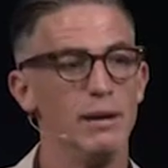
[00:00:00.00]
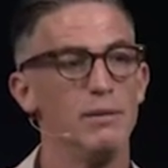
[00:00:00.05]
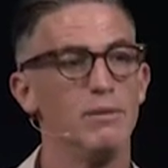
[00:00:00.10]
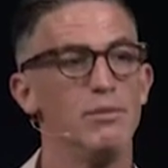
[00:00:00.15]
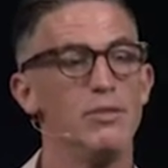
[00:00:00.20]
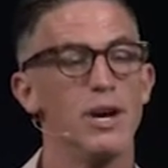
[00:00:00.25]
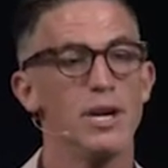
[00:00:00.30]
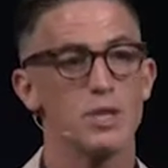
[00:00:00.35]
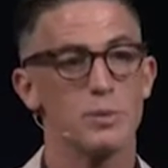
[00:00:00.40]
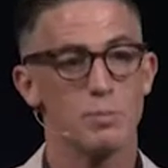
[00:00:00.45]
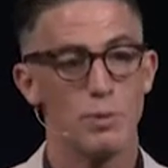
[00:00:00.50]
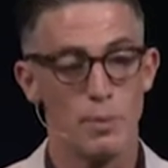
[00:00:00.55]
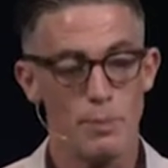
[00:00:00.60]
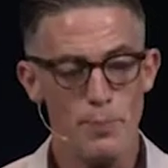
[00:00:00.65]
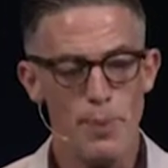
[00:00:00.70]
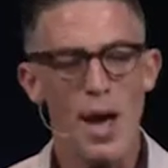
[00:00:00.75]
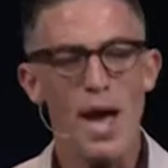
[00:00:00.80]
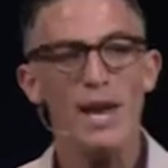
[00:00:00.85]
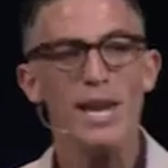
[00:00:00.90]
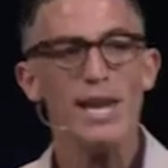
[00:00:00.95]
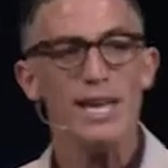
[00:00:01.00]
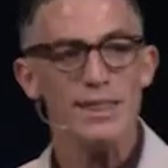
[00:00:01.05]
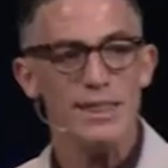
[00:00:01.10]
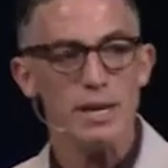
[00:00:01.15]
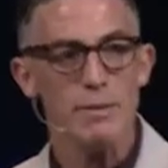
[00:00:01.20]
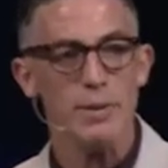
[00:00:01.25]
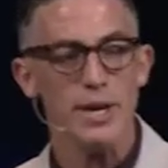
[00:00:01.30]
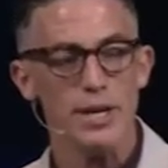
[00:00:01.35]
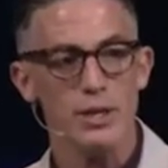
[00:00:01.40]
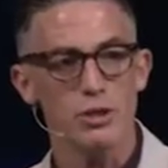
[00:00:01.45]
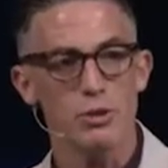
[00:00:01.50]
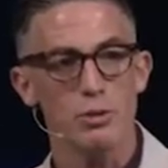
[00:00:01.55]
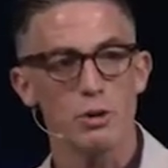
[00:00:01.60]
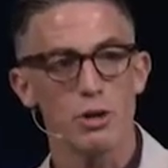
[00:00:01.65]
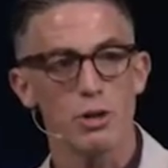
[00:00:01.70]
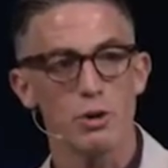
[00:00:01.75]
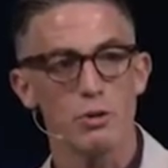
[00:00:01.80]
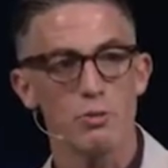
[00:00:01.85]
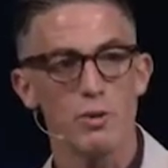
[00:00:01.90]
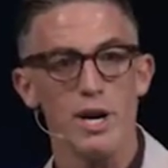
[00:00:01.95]
thus propelling them into a
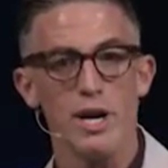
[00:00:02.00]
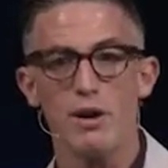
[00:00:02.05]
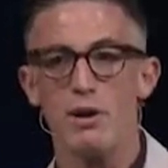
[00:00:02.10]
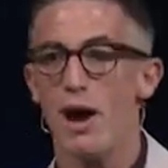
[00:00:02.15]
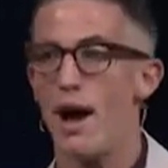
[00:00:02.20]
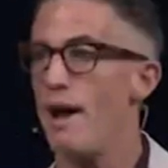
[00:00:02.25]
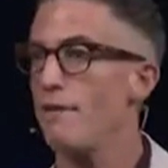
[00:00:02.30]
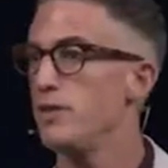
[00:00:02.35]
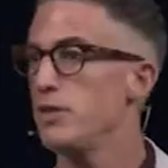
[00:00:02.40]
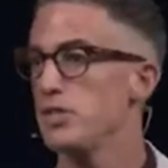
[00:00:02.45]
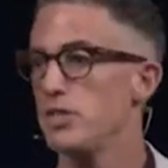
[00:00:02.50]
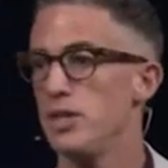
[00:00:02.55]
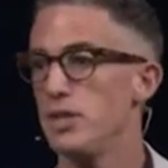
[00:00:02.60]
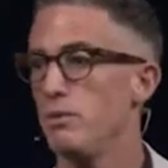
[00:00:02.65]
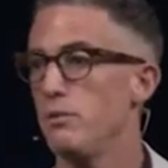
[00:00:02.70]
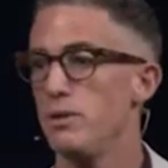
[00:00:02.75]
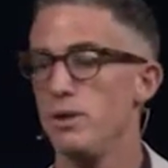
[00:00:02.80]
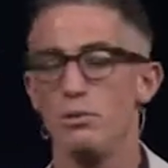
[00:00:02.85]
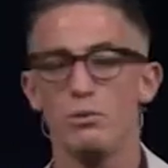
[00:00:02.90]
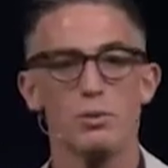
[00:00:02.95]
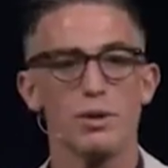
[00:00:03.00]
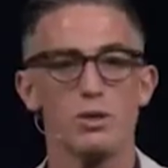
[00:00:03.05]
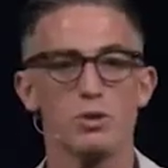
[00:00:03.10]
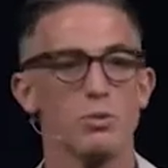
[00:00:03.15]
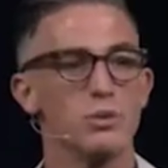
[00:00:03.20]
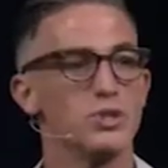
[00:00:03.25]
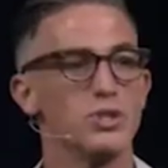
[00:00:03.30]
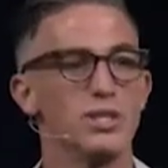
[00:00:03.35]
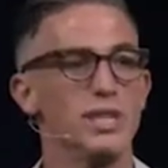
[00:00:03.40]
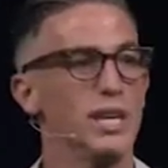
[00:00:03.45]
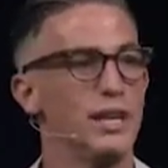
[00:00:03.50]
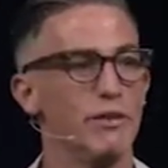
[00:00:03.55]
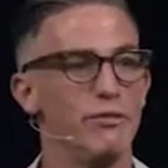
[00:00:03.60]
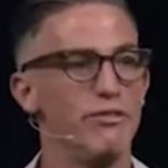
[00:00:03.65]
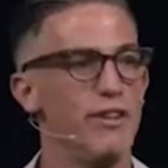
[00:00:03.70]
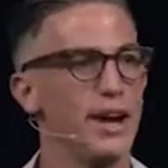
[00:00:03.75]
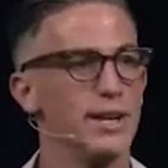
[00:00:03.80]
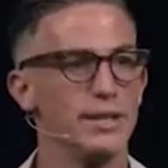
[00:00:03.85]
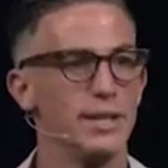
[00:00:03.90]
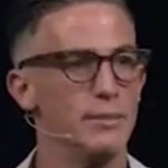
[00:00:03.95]
career, obviously, in which we're still
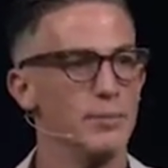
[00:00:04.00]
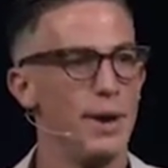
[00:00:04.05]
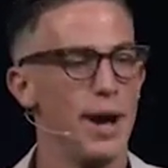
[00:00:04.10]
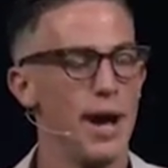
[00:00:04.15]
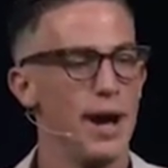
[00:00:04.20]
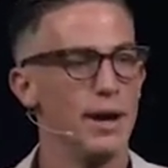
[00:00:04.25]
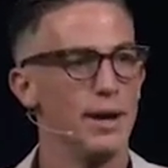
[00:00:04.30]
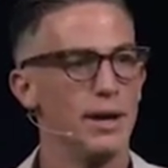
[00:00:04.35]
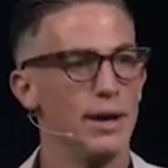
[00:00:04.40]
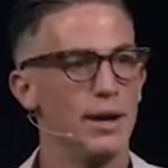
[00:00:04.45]
affected by.